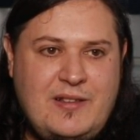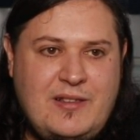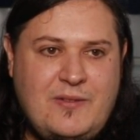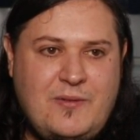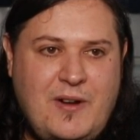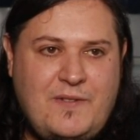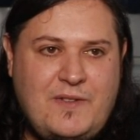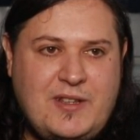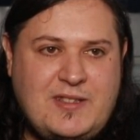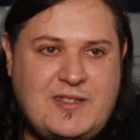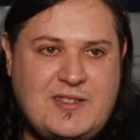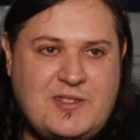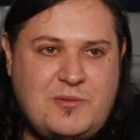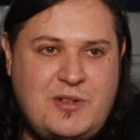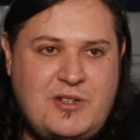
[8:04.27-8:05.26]
The rat flicks
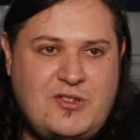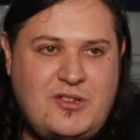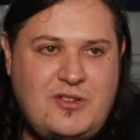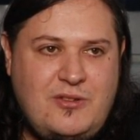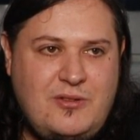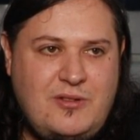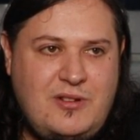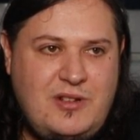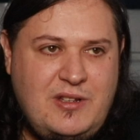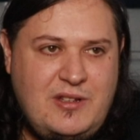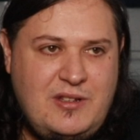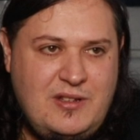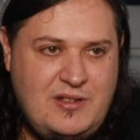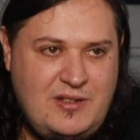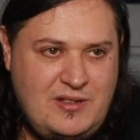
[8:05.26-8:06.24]
the switch, good.
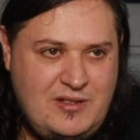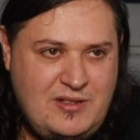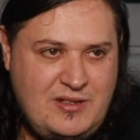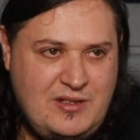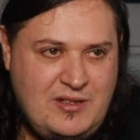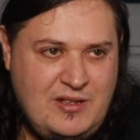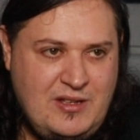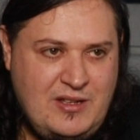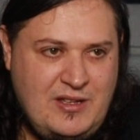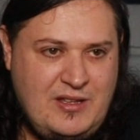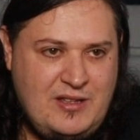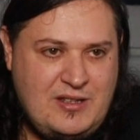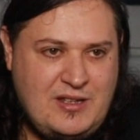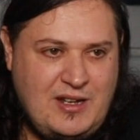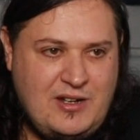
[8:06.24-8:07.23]

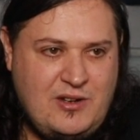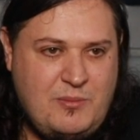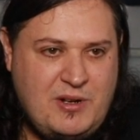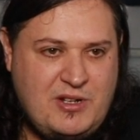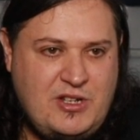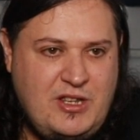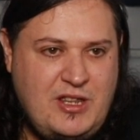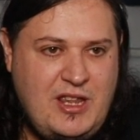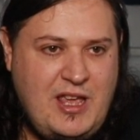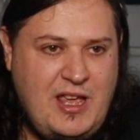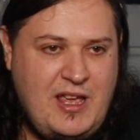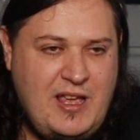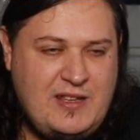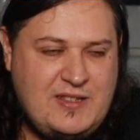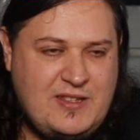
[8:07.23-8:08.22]
Can't do much in
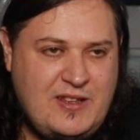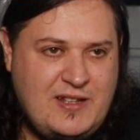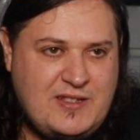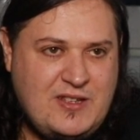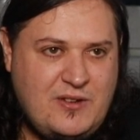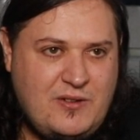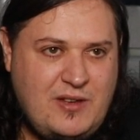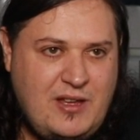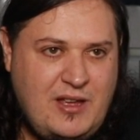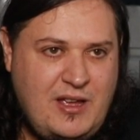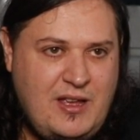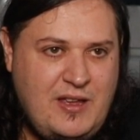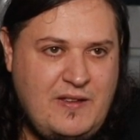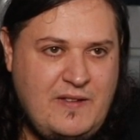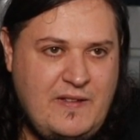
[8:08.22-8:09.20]
there, so that's
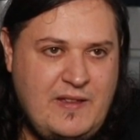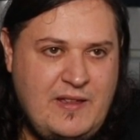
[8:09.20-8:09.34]
okay.